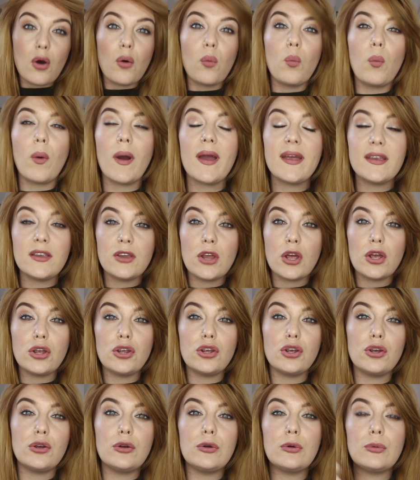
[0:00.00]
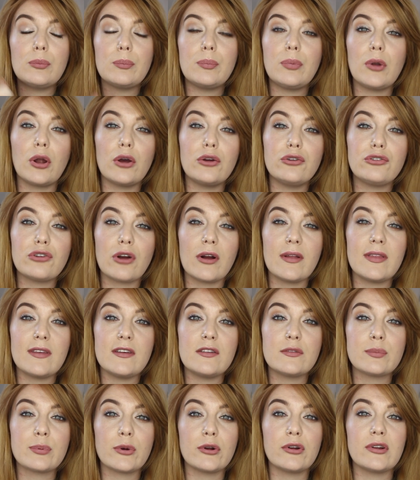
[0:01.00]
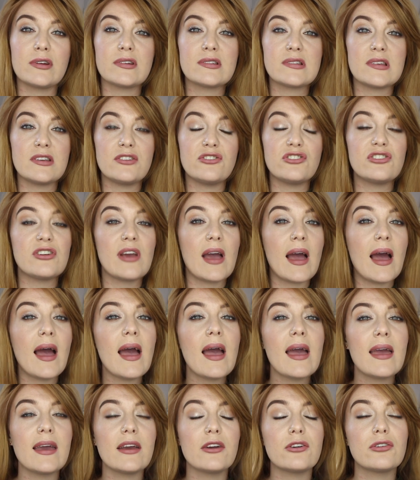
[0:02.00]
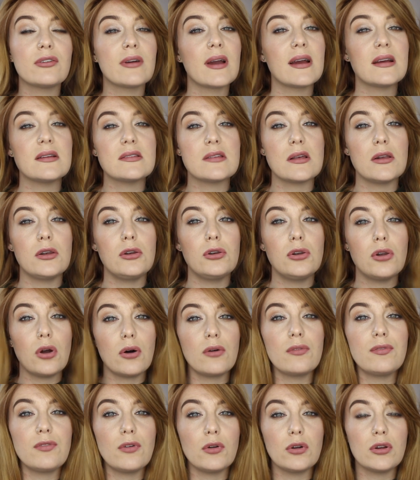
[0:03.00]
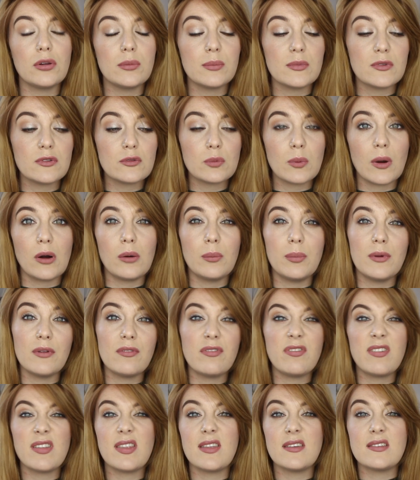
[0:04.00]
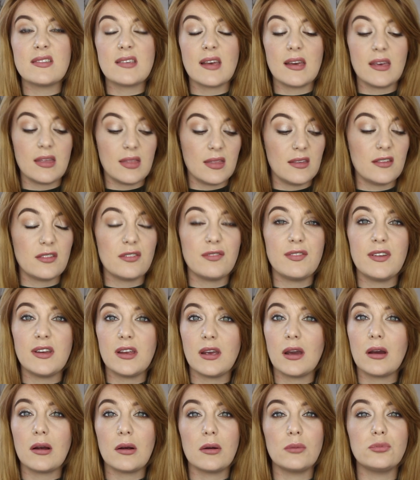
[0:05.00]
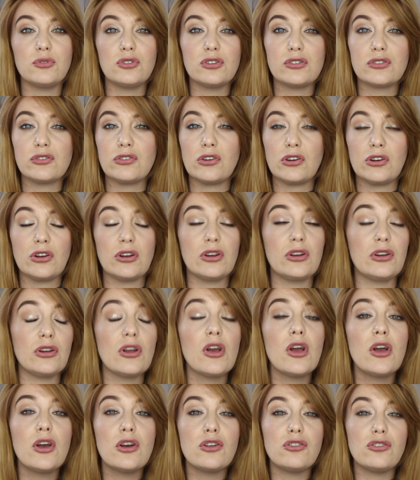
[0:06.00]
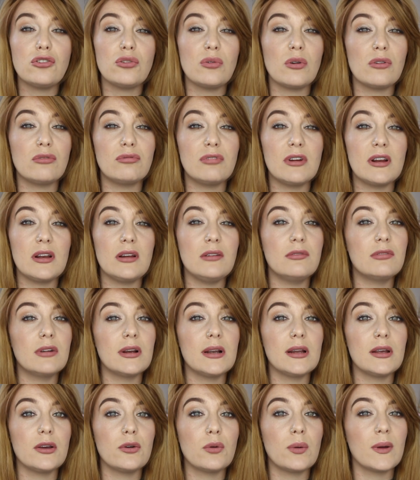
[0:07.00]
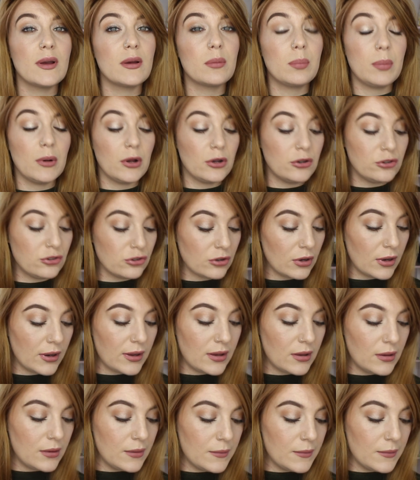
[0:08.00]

When you blow dry these products into your hair, it creates a lot of volume as well, but for the sake of this video, I'm just going to do a really quick blow dry.